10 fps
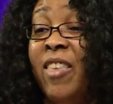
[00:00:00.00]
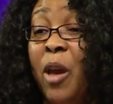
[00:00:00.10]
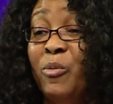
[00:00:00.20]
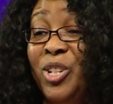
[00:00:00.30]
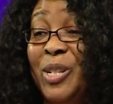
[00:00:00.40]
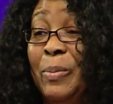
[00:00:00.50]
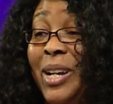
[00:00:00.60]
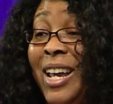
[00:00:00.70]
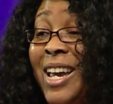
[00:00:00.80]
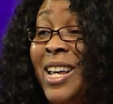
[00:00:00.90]
they were just
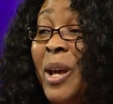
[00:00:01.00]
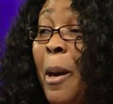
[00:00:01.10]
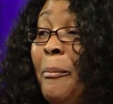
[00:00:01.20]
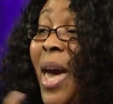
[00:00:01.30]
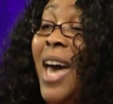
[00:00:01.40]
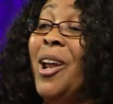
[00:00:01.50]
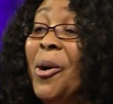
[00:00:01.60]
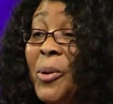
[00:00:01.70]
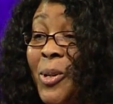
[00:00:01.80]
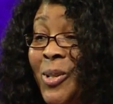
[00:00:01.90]
putting in pet
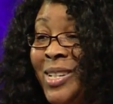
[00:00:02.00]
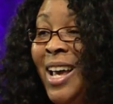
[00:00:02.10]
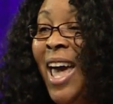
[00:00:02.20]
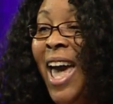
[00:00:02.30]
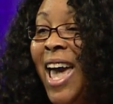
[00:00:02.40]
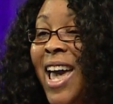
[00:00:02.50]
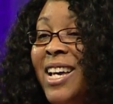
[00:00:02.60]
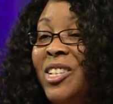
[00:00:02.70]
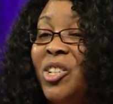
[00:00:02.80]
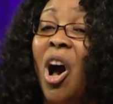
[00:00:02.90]
owners
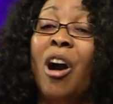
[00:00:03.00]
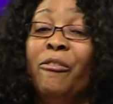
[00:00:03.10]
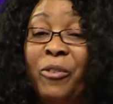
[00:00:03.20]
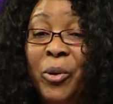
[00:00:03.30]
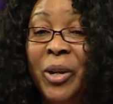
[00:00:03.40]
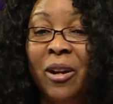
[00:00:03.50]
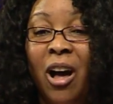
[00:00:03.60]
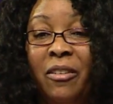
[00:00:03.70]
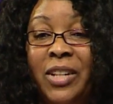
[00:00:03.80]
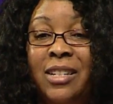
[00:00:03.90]
and dog food and
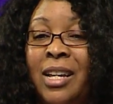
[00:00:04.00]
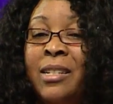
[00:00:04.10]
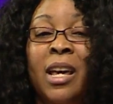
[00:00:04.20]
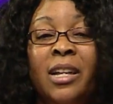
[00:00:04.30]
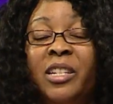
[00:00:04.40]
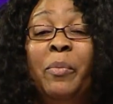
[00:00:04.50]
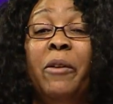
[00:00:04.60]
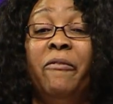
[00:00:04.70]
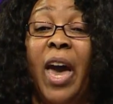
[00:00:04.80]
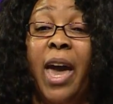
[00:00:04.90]
all of these things. It's a
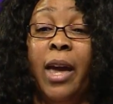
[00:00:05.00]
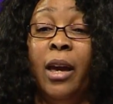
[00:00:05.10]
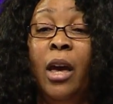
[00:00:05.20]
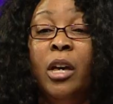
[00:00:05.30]
bit vague.